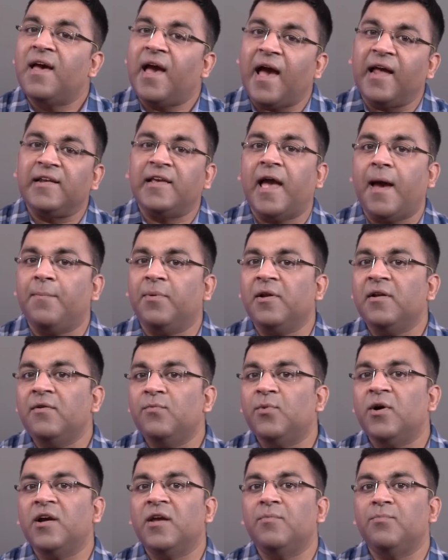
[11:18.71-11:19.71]
and capital
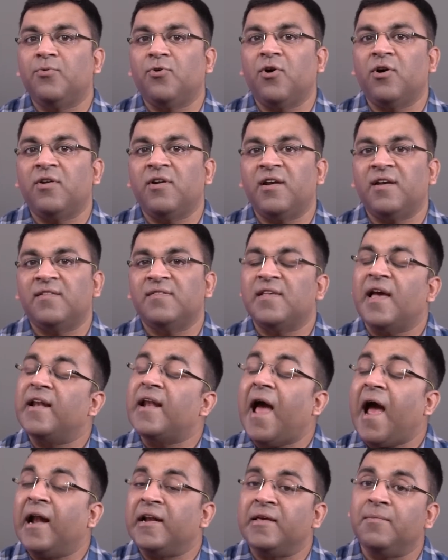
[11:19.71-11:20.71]
work in progress
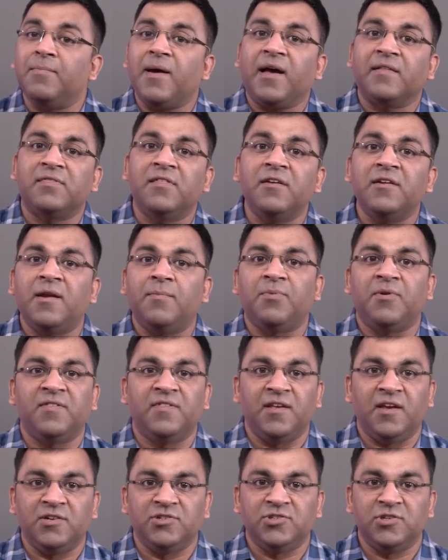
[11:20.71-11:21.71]
and adding back the
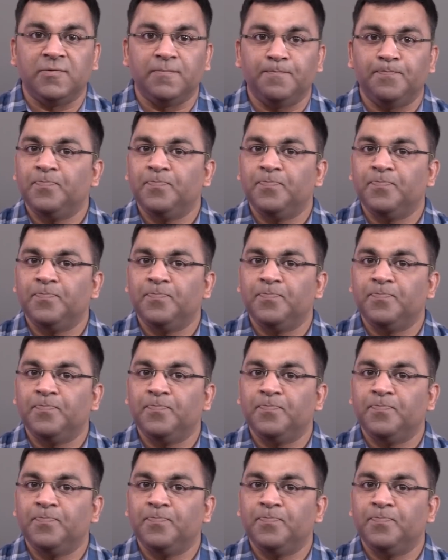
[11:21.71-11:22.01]
depreciation.